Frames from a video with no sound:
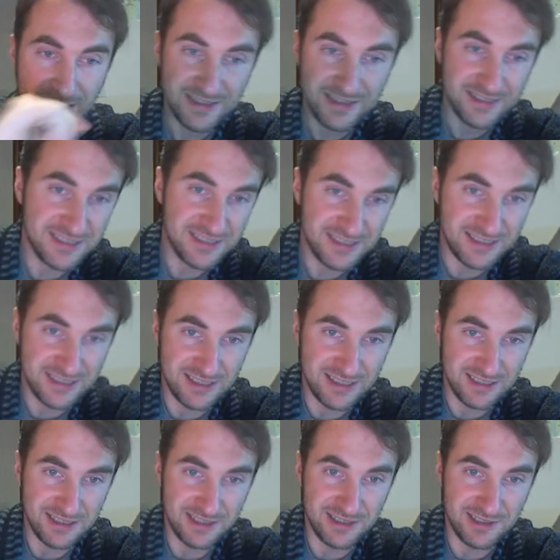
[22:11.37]

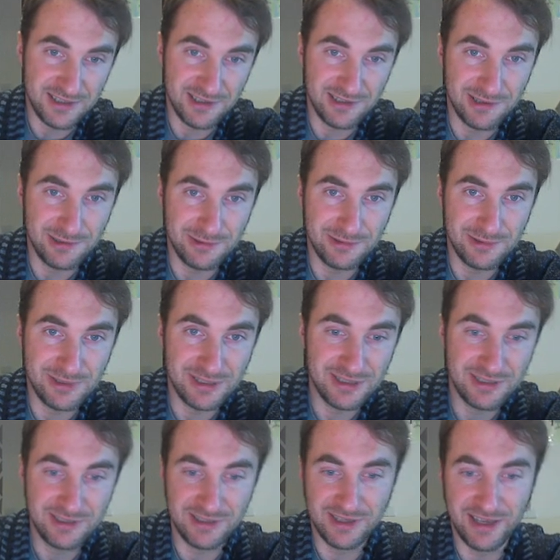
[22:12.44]
So,
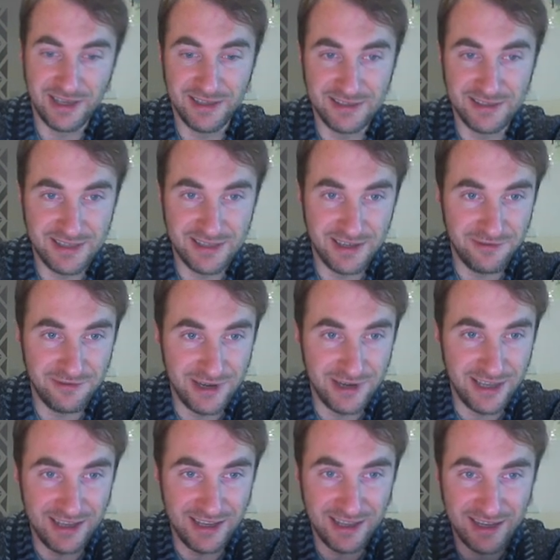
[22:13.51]
okay, instead of
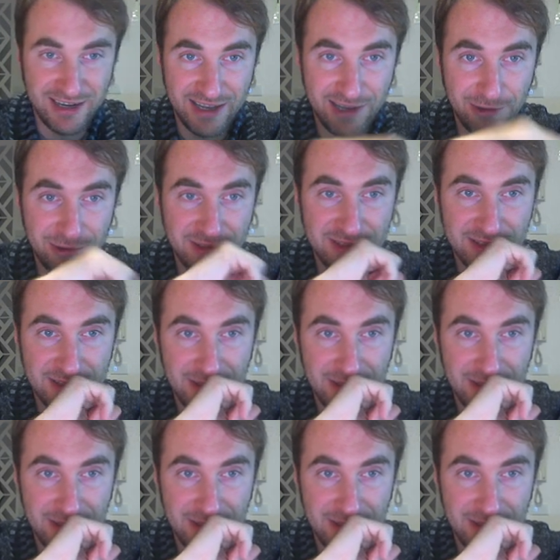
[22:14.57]
writing it out